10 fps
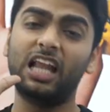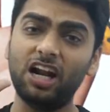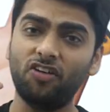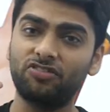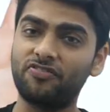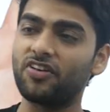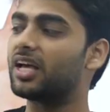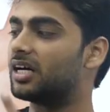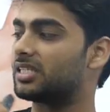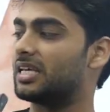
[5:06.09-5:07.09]
None of the
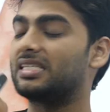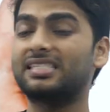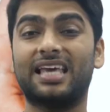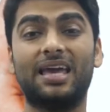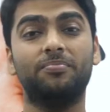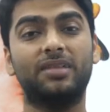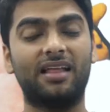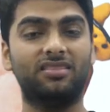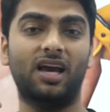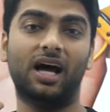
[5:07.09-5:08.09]
fingers is same
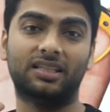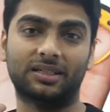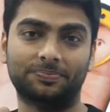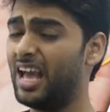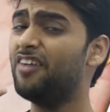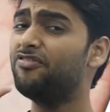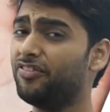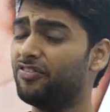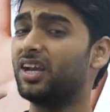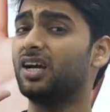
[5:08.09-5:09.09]
than the other.
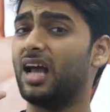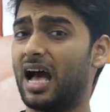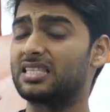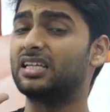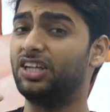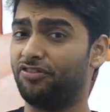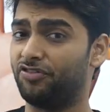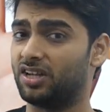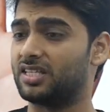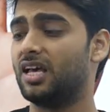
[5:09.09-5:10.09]
Every finger has a
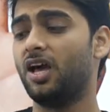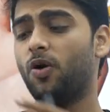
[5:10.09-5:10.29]
difference.